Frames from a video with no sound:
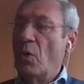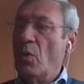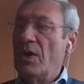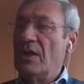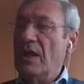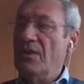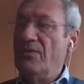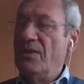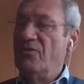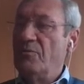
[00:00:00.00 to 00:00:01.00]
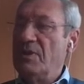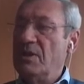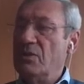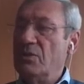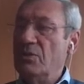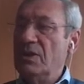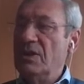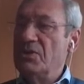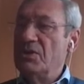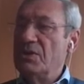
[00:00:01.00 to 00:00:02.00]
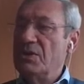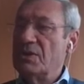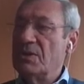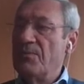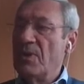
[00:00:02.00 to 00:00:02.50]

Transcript: with FFP2 lesions.